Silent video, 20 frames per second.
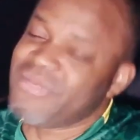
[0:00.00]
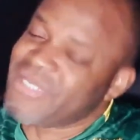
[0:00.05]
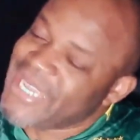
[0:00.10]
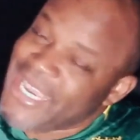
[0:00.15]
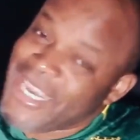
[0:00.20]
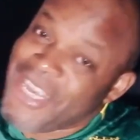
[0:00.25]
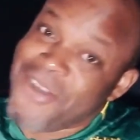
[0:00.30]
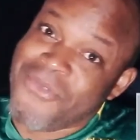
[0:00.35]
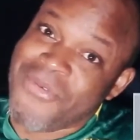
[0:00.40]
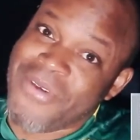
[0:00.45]

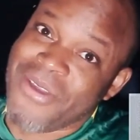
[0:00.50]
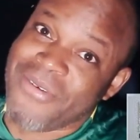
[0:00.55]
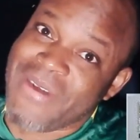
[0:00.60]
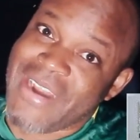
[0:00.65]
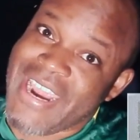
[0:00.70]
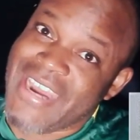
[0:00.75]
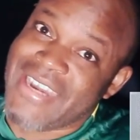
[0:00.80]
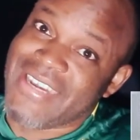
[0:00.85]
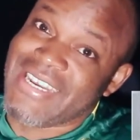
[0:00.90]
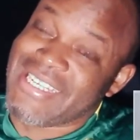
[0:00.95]
Take away,
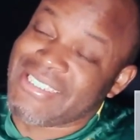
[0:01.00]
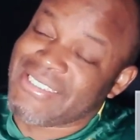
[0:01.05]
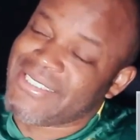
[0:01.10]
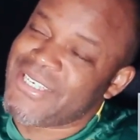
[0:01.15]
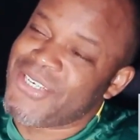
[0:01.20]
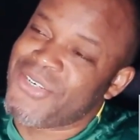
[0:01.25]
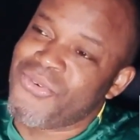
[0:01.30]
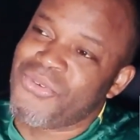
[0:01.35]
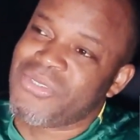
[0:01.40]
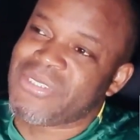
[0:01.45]
right? That's
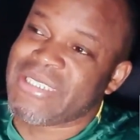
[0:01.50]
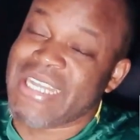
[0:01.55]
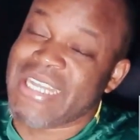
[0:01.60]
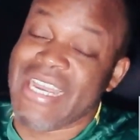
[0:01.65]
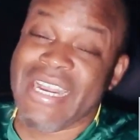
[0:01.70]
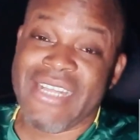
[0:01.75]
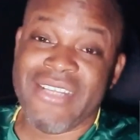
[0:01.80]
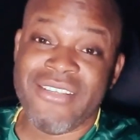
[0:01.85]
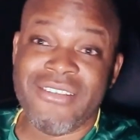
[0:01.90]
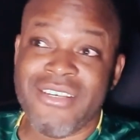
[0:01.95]
the new
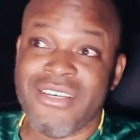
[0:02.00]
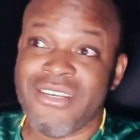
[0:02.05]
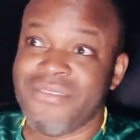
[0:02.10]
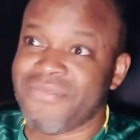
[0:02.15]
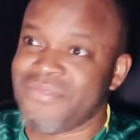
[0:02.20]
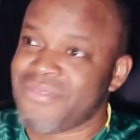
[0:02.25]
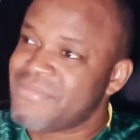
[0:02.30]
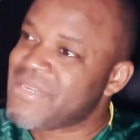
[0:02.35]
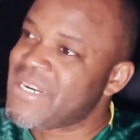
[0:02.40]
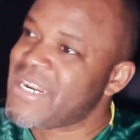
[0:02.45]
slang I
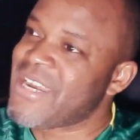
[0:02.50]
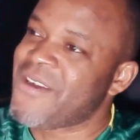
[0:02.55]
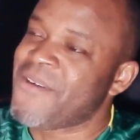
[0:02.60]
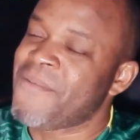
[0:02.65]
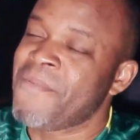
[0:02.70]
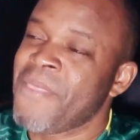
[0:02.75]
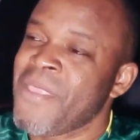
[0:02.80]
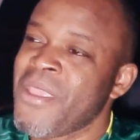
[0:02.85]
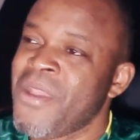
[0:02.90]
learned from, you know,